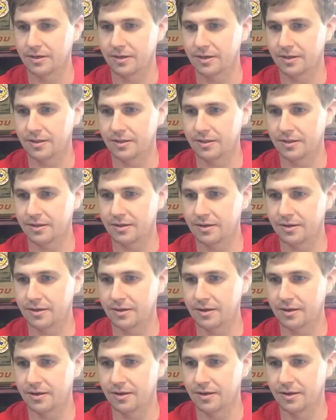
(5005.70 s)
and
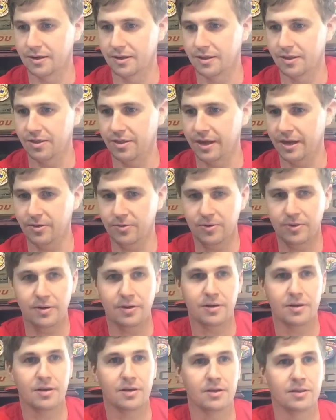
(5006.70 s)
then that
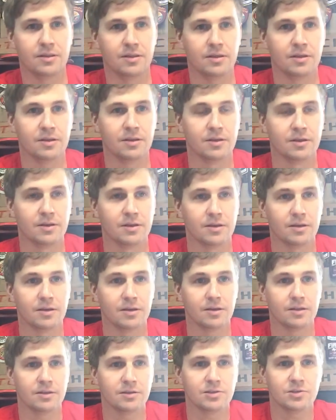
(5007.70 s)
one, and then
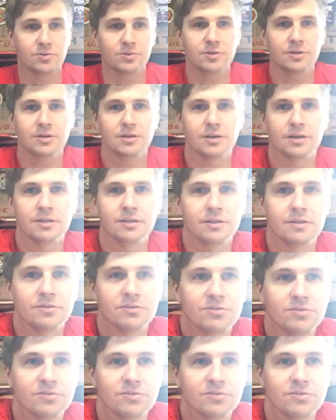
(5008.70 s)
this one, and then